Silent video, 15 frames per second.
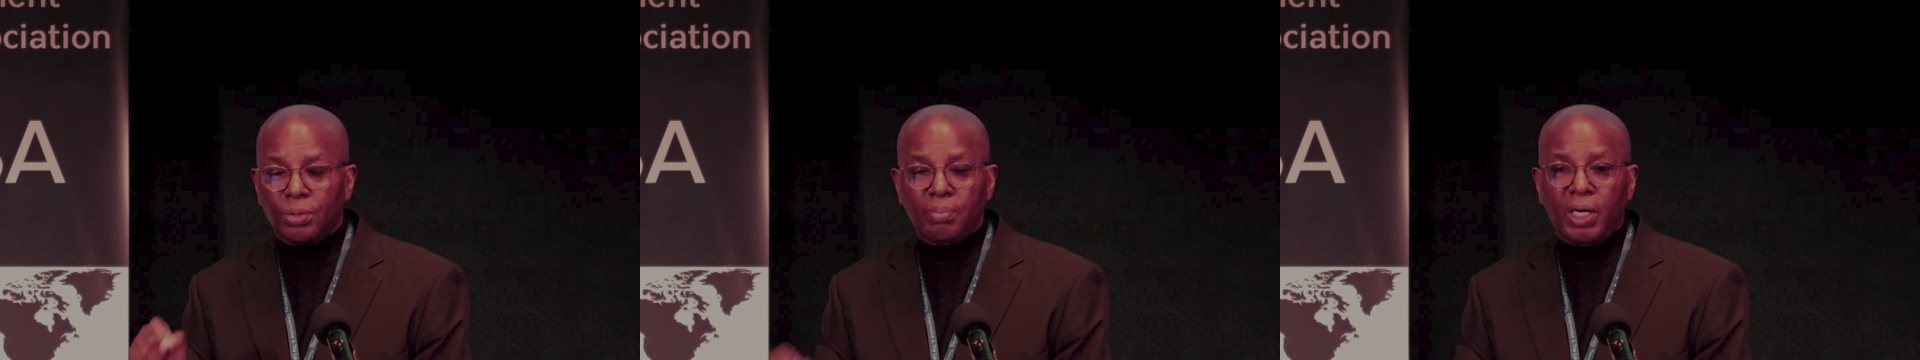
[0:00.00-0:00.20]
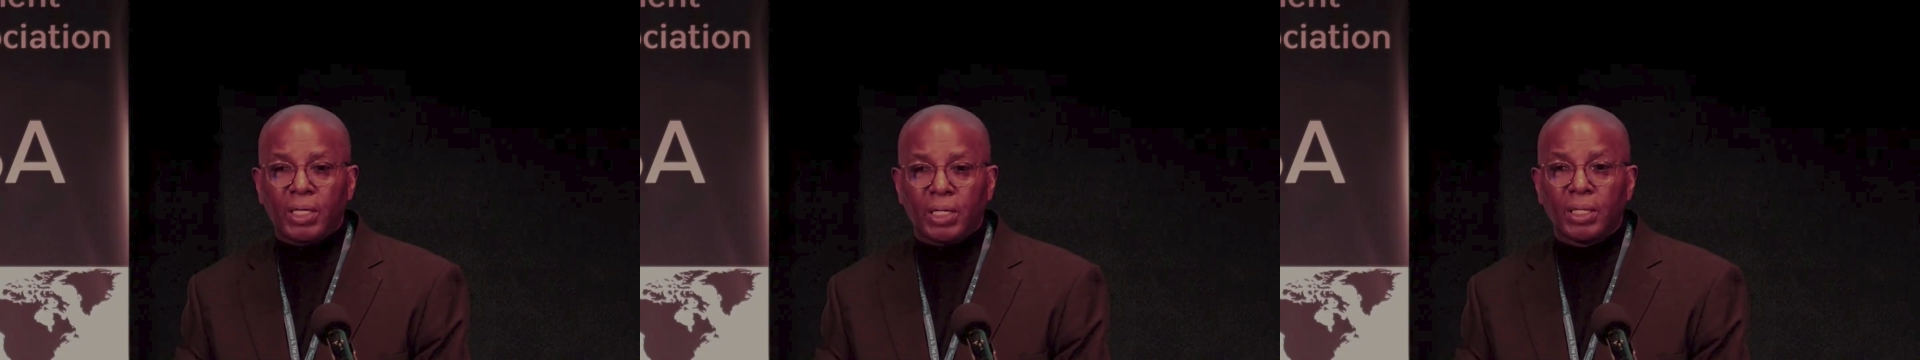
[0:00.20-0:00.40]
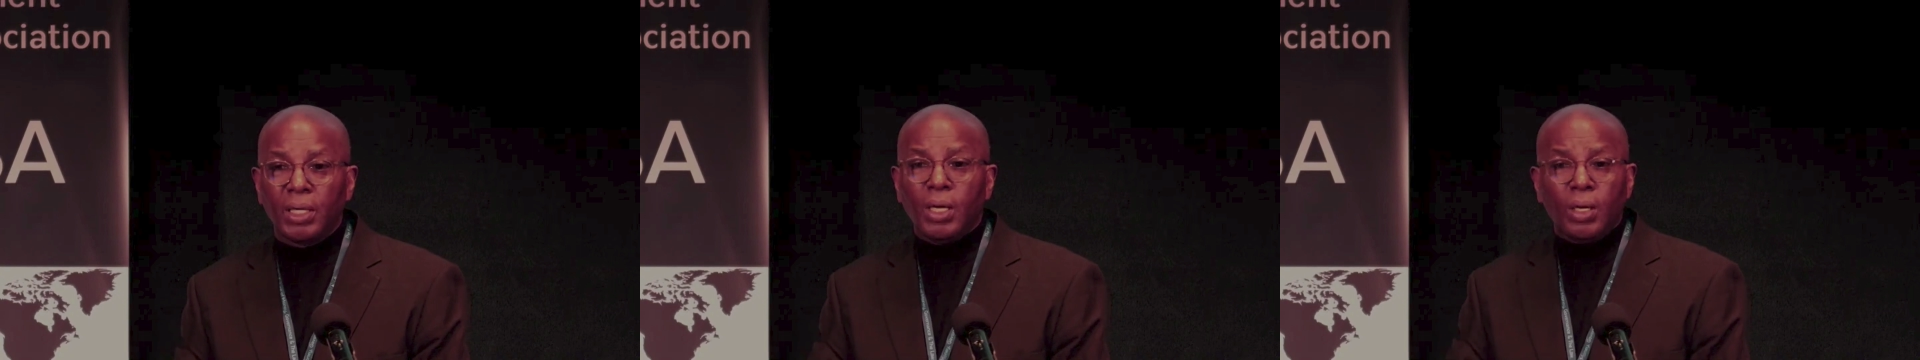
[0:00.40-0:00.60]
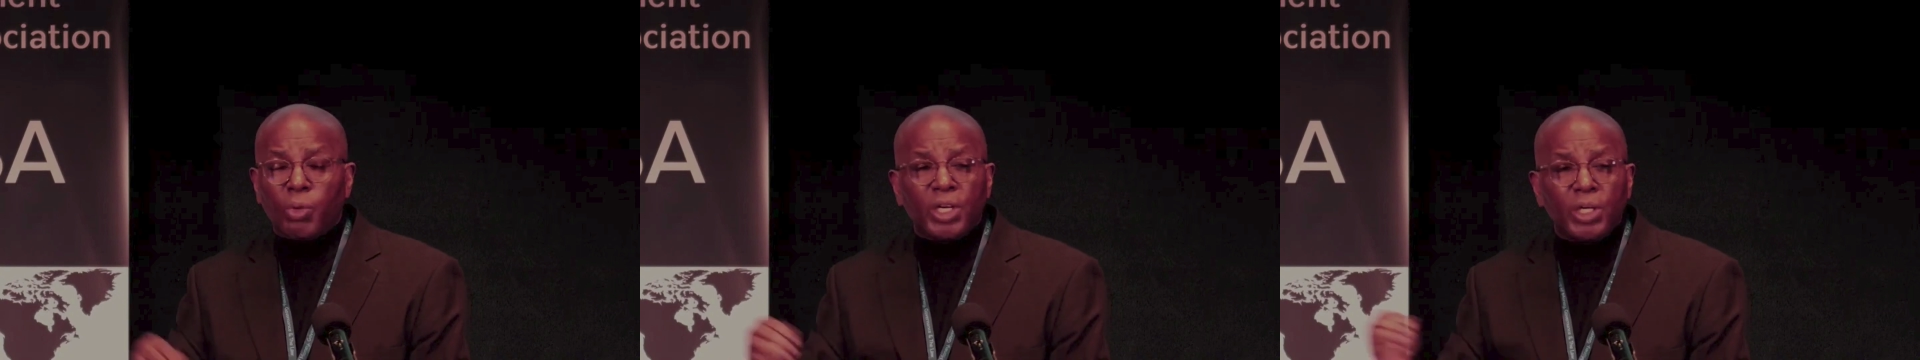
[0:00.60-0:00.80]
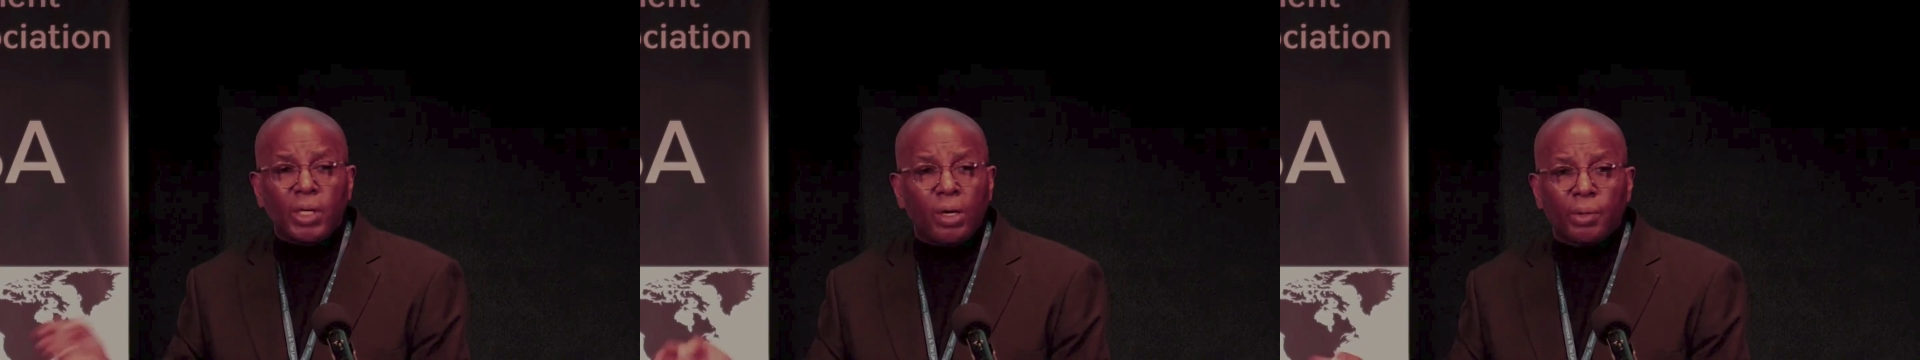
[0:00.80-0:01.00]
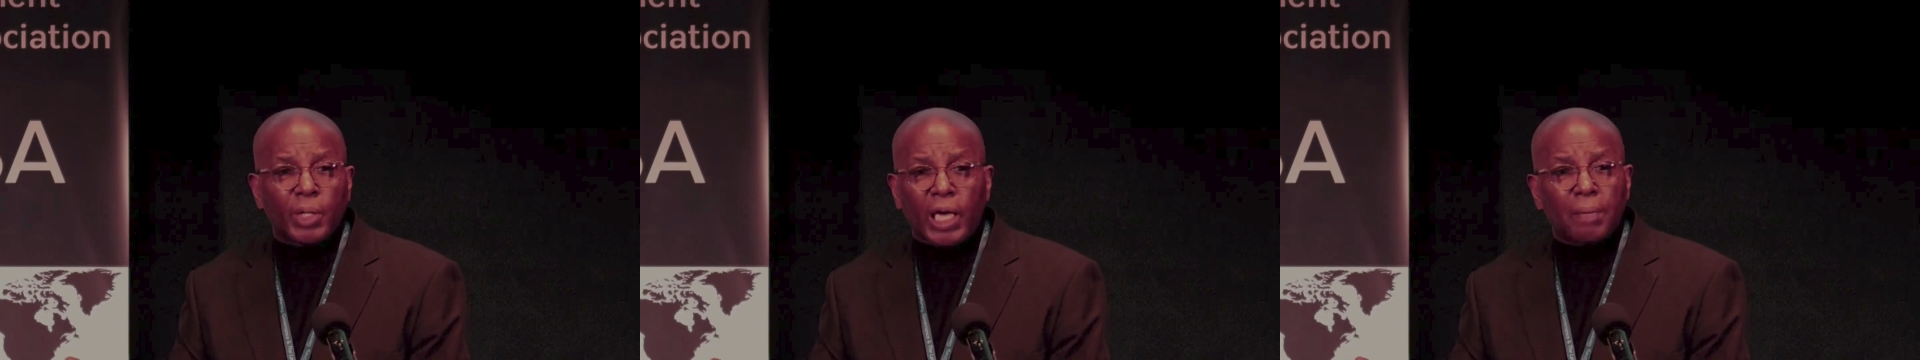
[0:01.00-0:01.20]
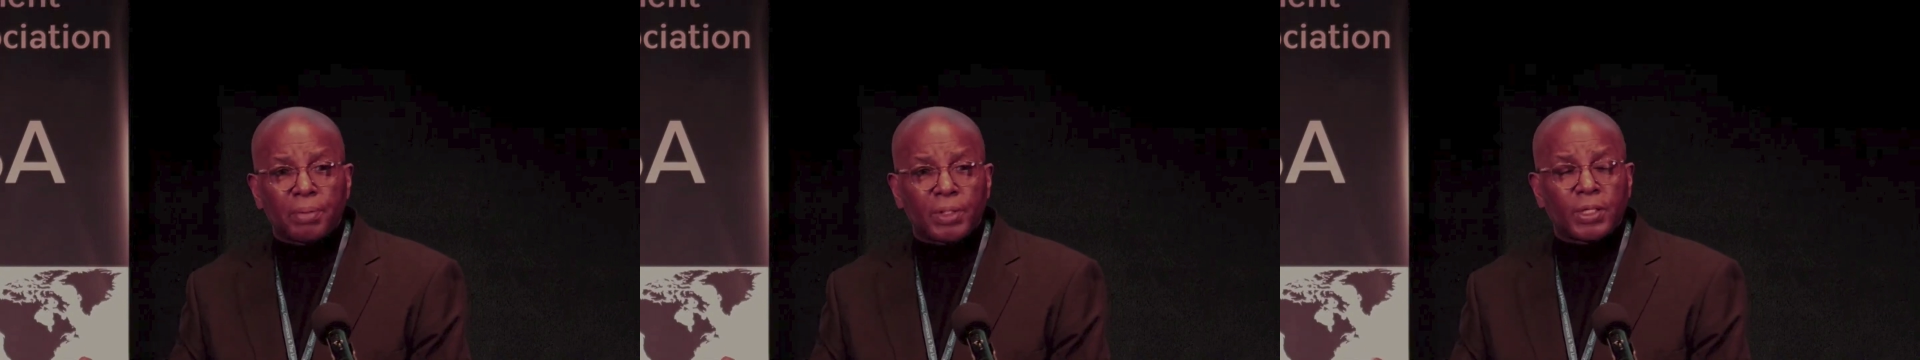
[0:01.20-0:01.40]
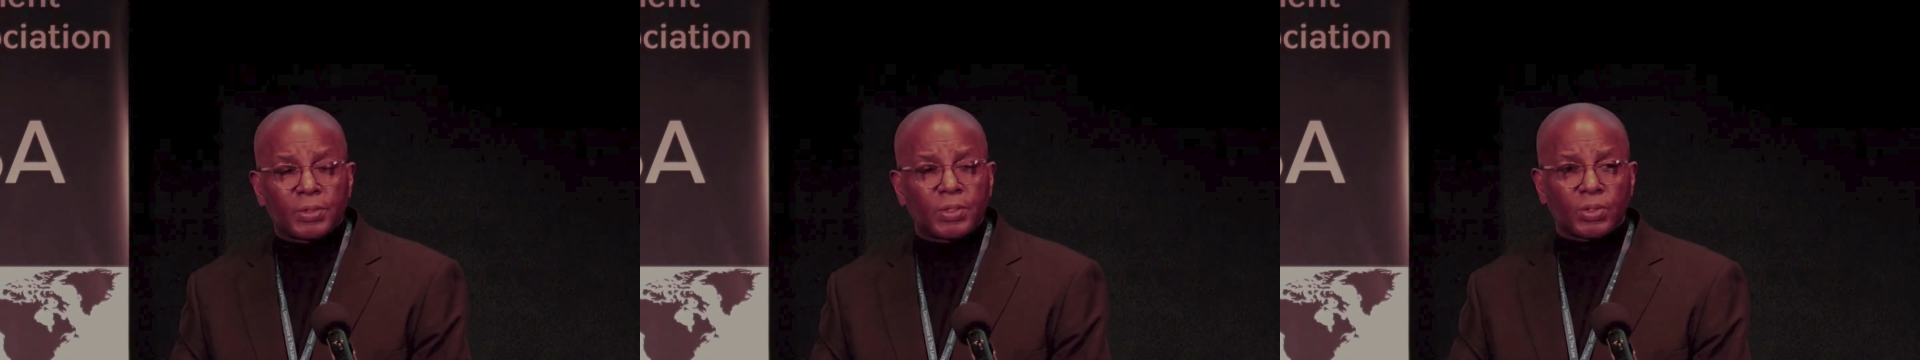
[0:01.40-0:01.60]
money. We know that
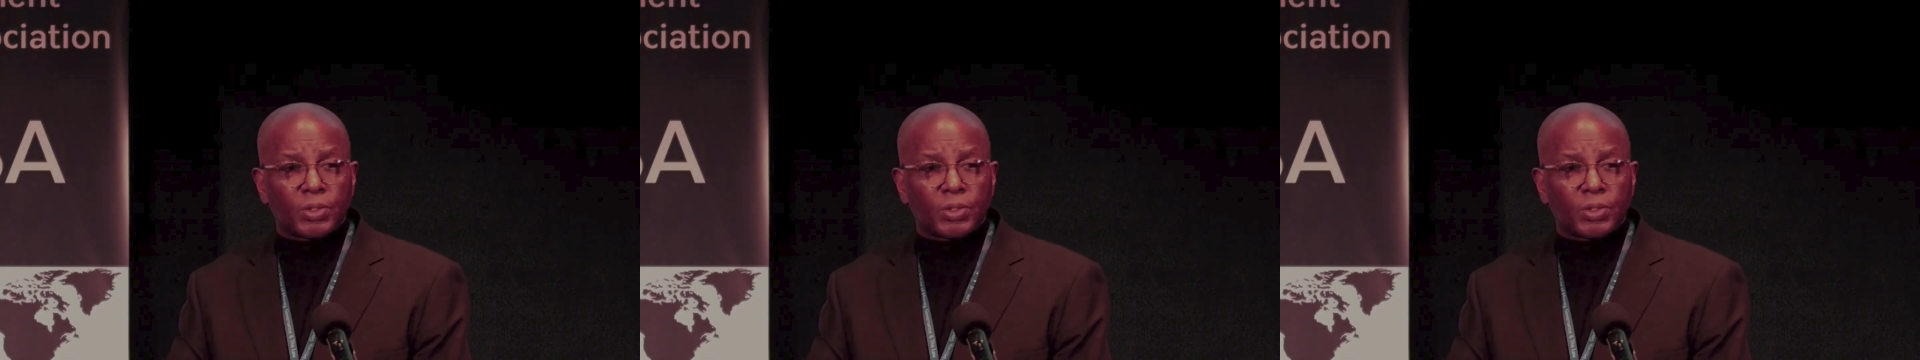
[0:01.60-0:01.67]
because